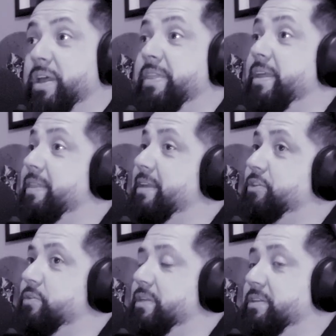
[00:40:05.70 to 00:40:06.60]
and then that
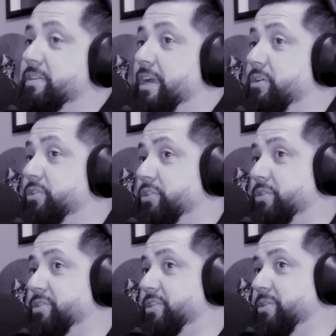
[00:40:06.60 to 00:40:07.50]
too, that also
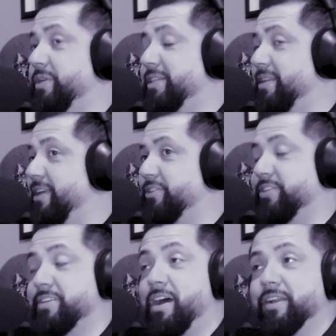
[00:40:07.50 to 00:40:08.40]
shows you too, he's not
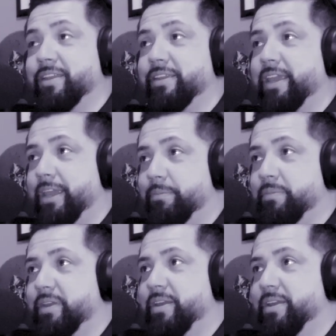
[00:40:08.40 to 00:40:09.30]
just talking
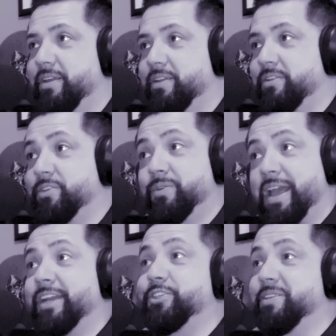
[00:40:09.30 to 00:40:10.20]
game, dude
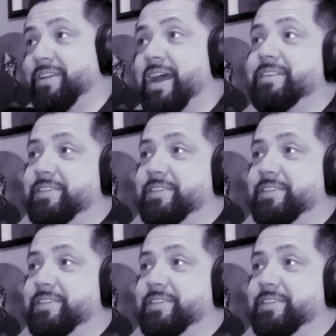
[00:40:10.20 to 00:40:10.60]
actually got